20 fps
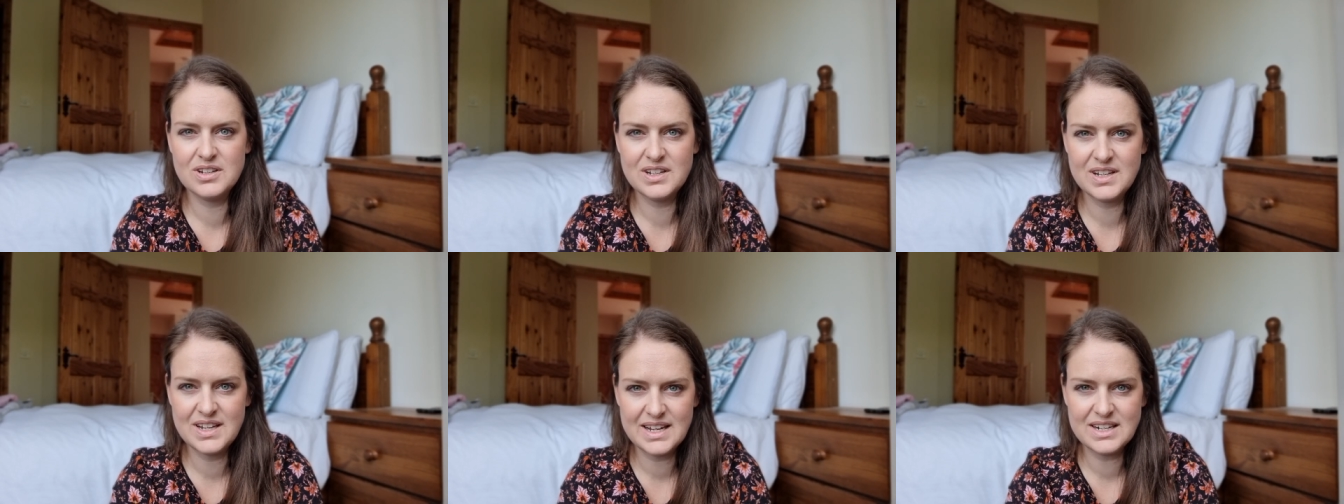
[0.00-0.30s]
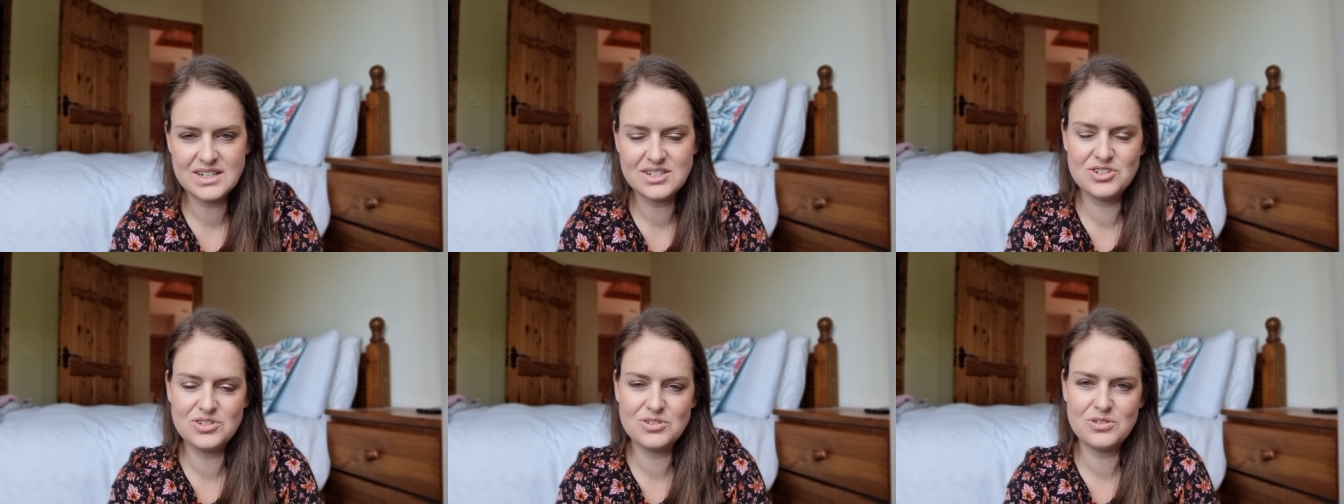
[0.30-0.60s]

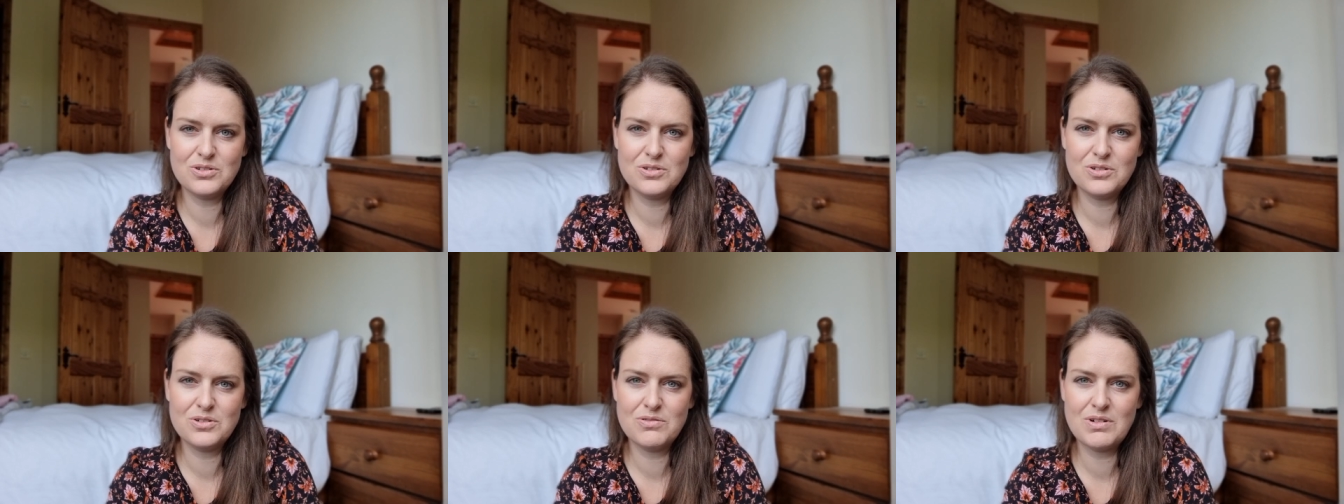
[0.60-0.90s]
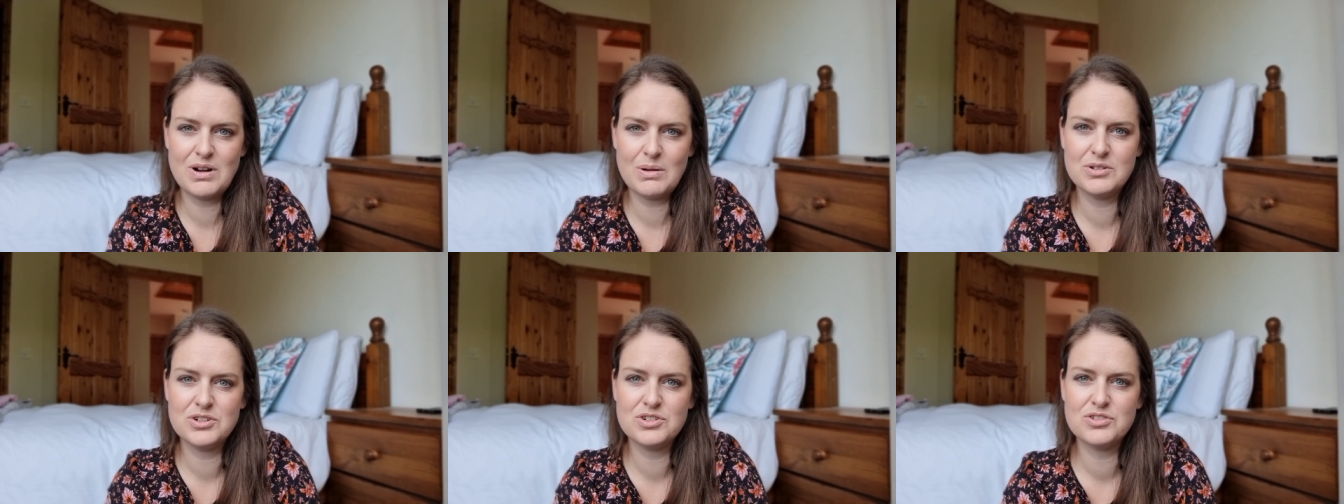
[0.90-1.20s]
get your
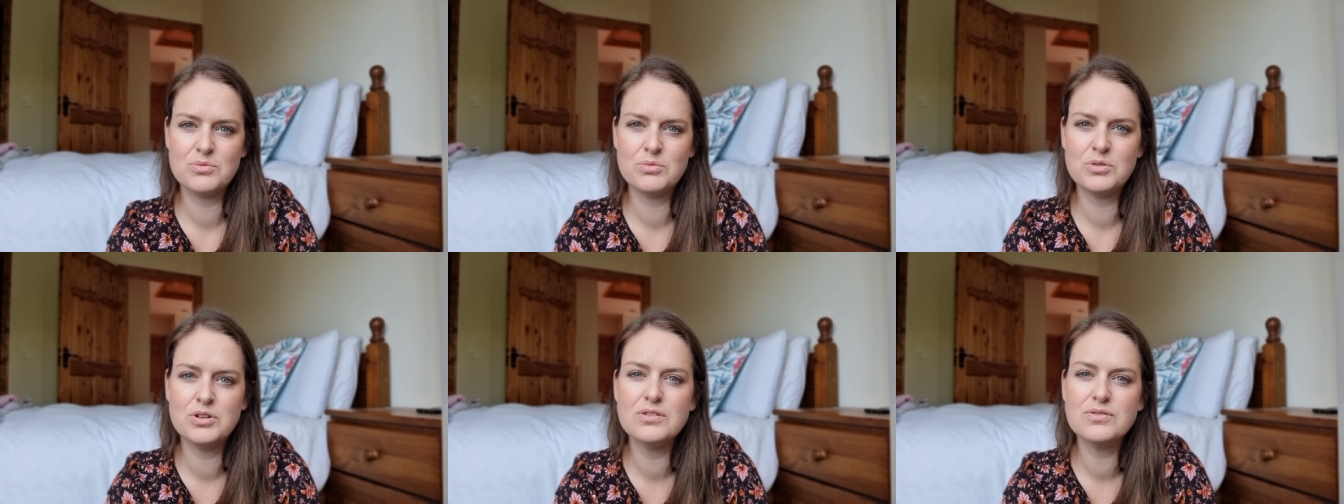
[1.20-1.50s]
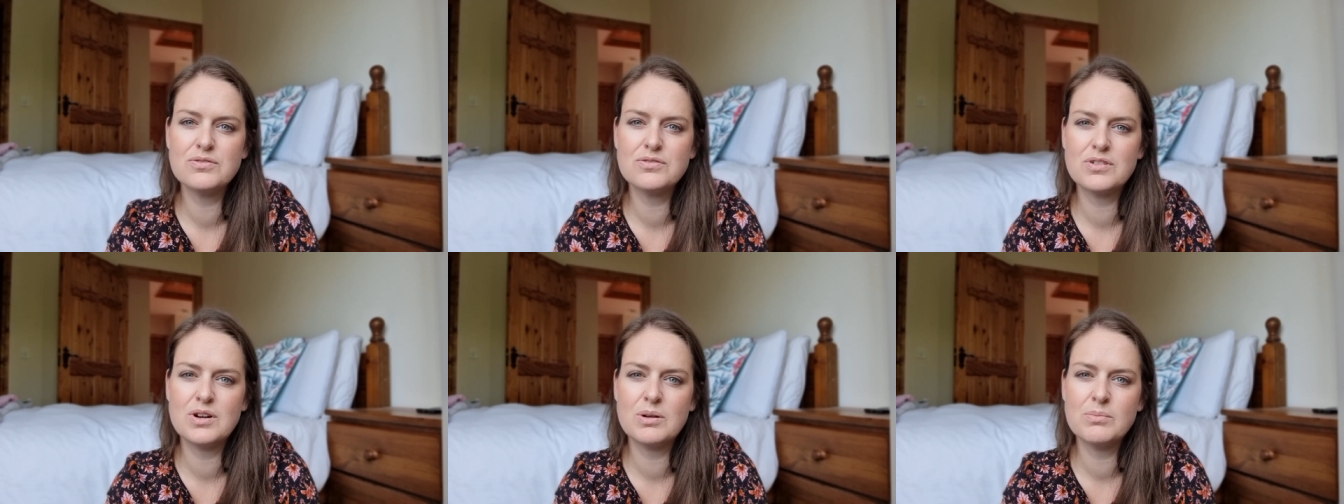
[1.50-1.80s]
rubbish
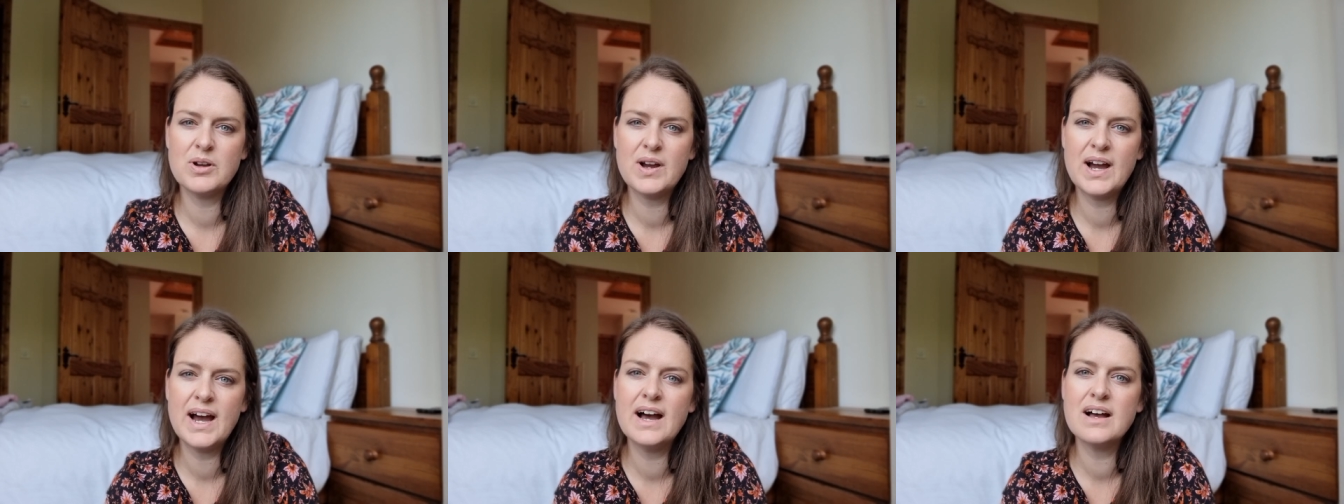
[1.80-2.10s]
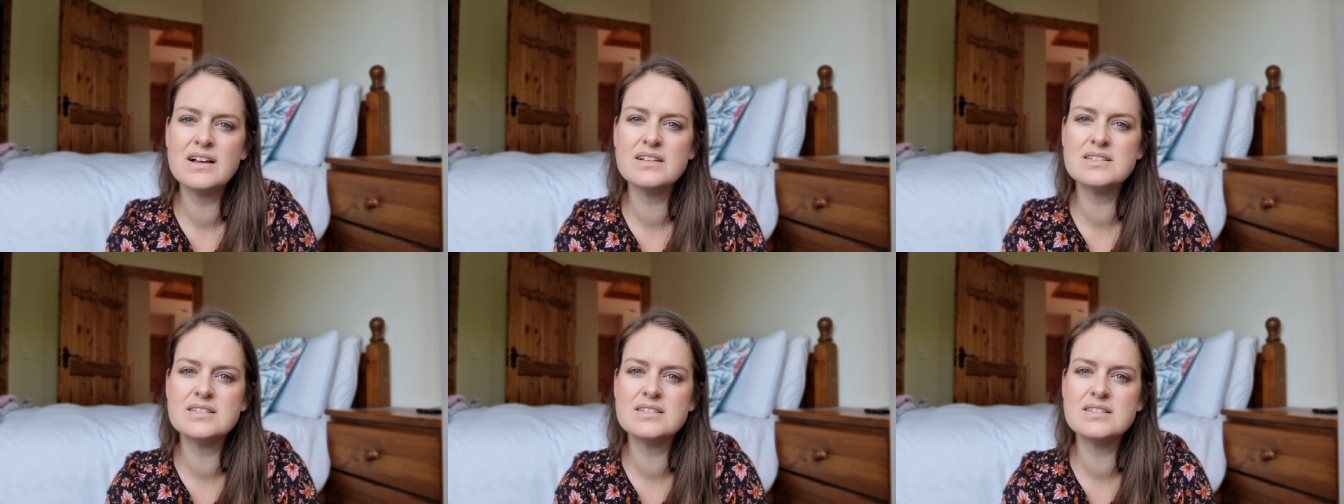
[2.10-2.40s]
removed from your
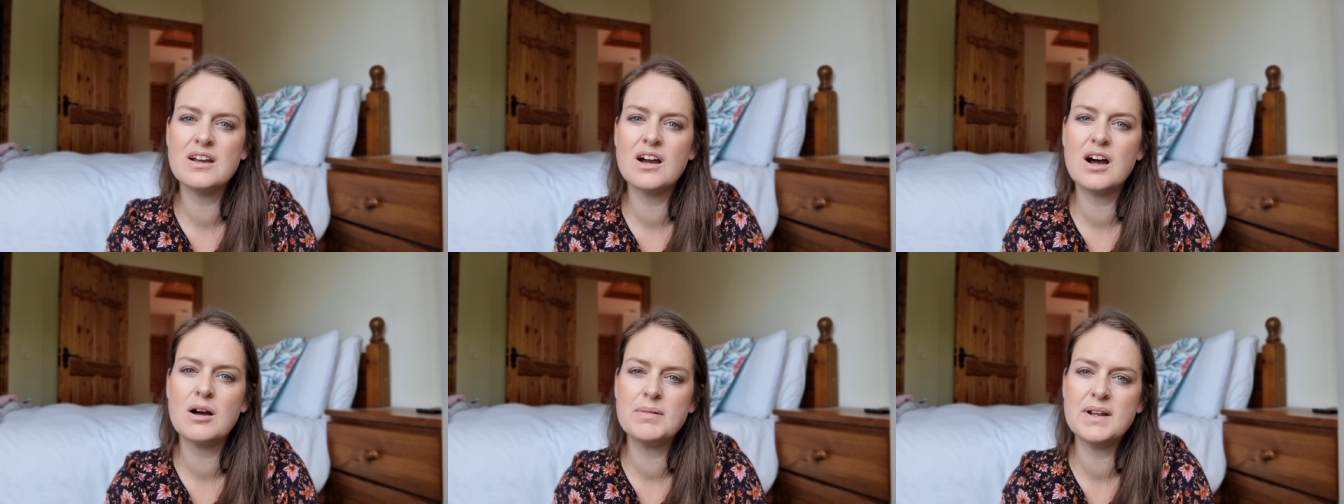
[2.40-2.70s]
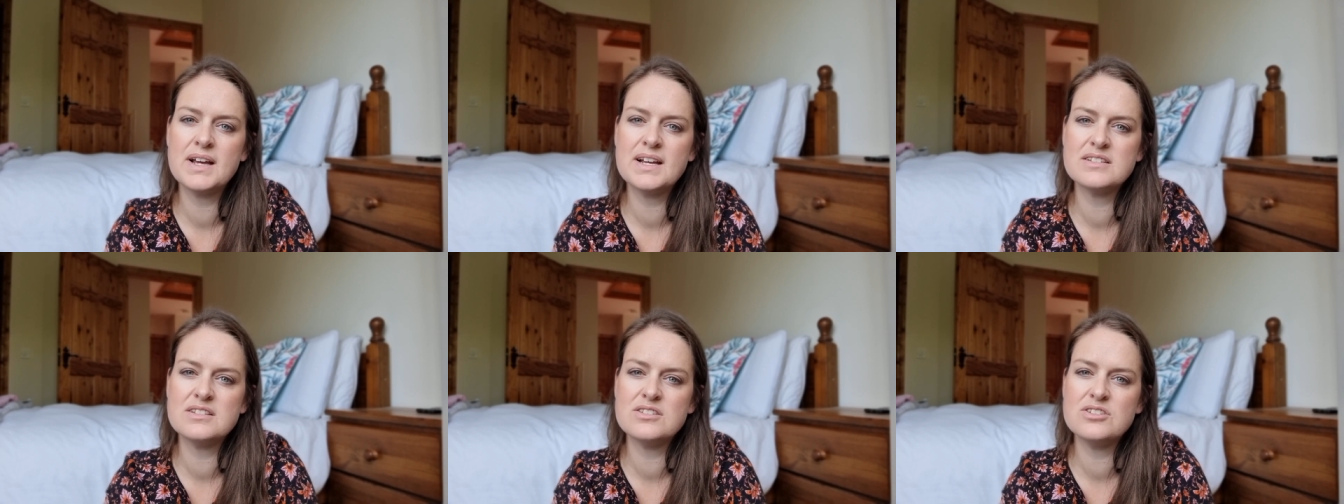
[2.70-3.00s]
house there are
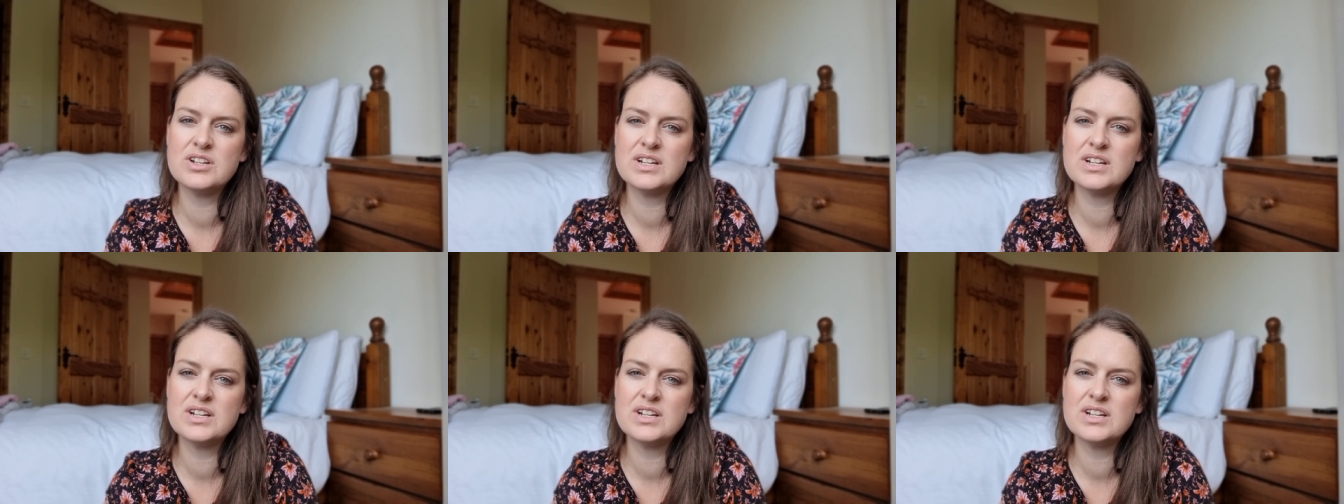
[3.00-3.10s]
places